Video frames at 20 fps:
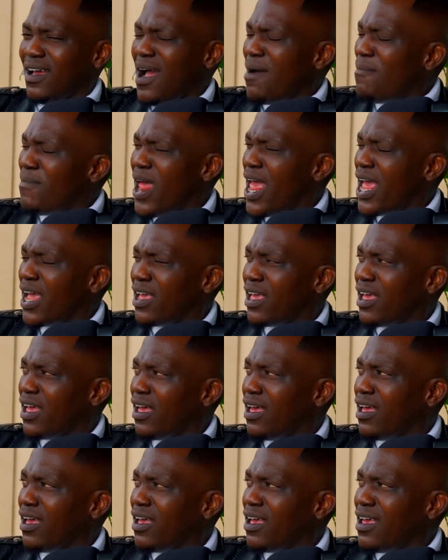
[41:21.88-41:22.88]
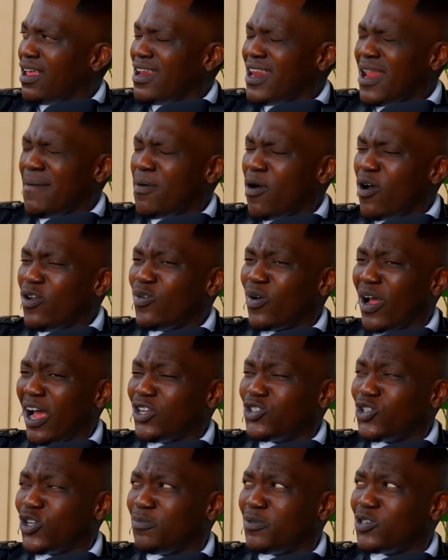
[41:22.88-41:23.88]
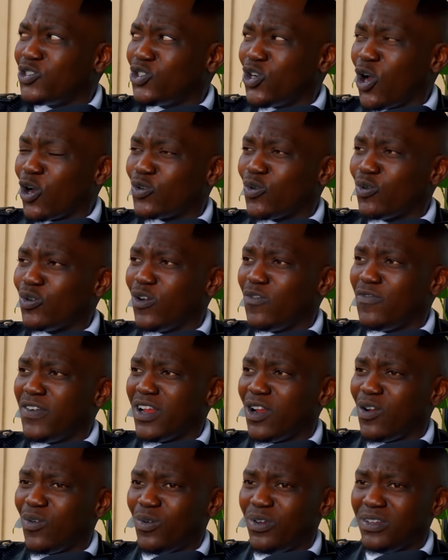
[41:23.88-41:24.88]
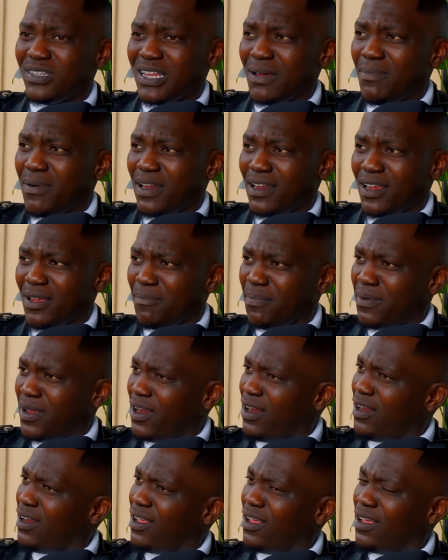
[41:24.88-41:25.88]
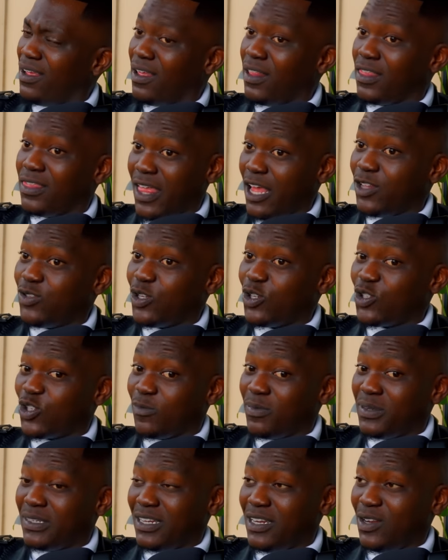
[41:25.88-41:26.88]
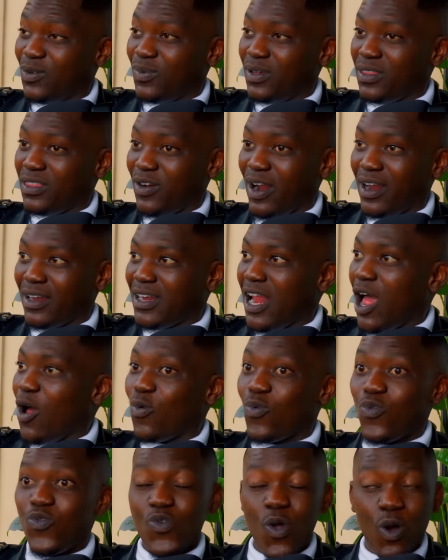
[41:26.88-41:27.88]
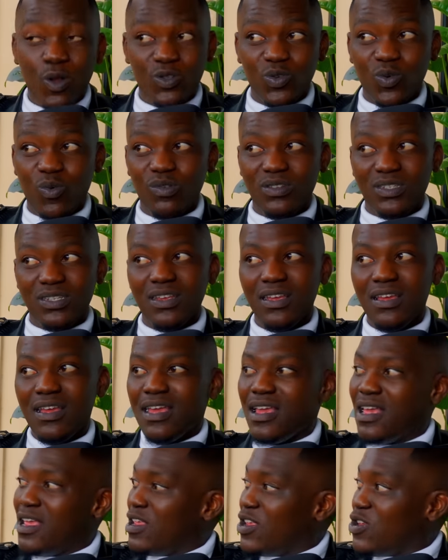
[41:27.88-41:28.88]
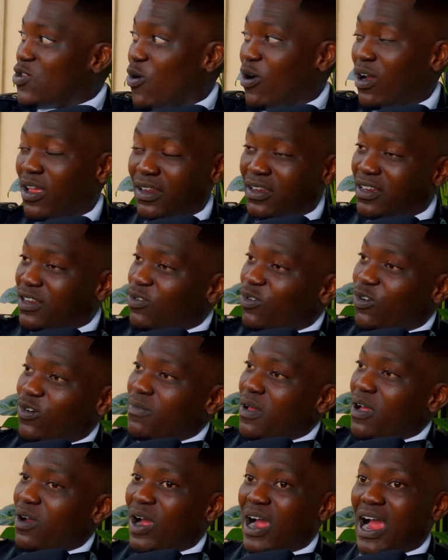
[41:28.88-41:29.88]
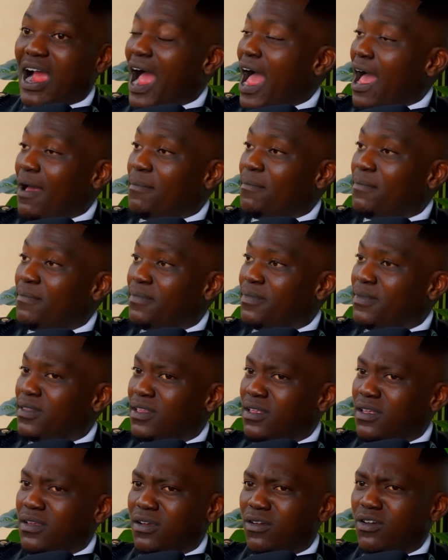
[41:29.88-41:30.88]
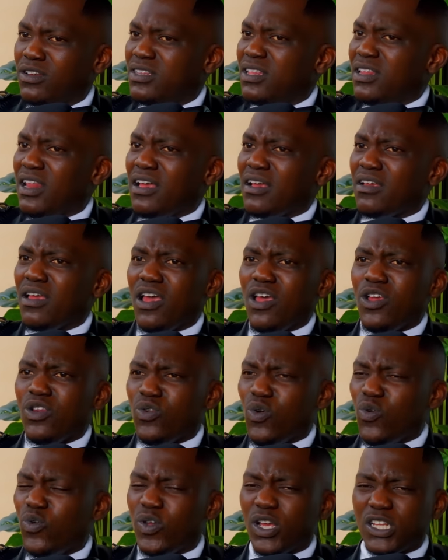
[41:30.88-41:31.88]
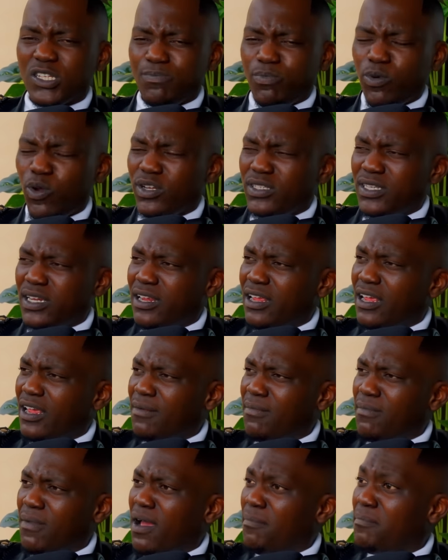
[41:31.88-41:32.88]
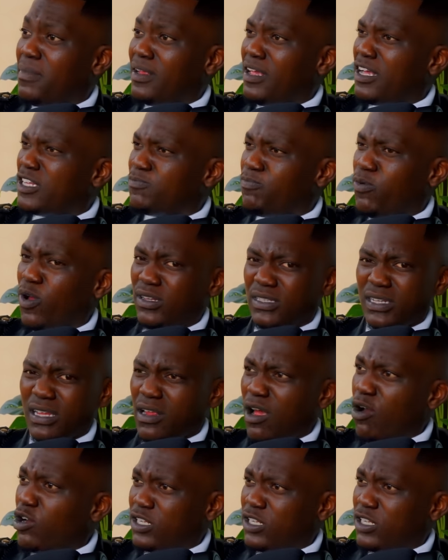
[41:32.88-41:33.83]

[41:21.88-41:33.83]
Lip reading: I'm like, number one, you guys should be shocked with the final way stabbing in pain. That's what you should be dealing with right now. Not to go to younger than you could my own gun. Because they're like, no, you exploited him. I'm like, exploiting?